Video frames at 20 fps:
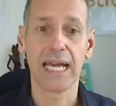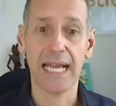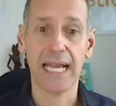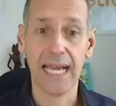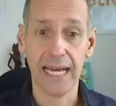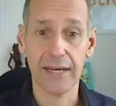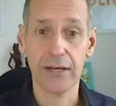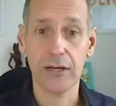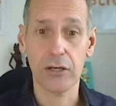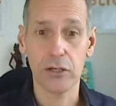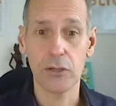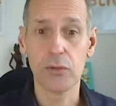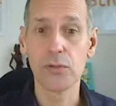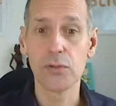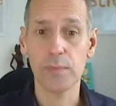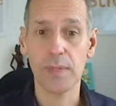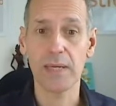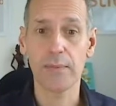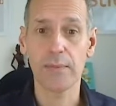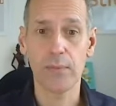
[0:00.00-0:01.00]
can
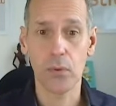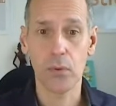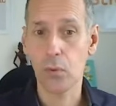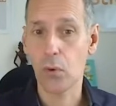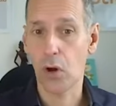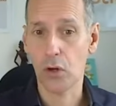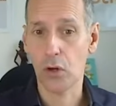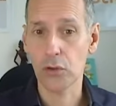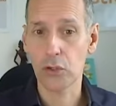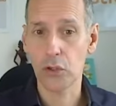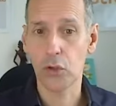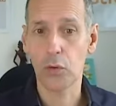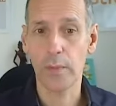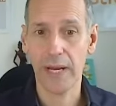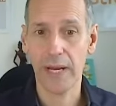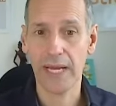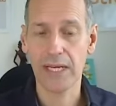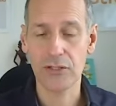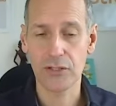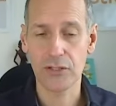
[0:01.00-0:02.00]
lose people on your
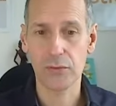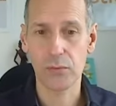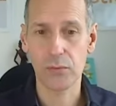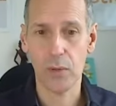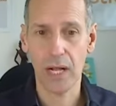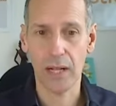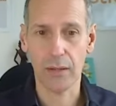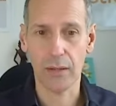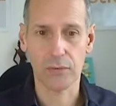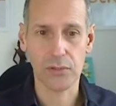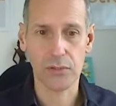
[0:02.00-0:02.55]
page as well.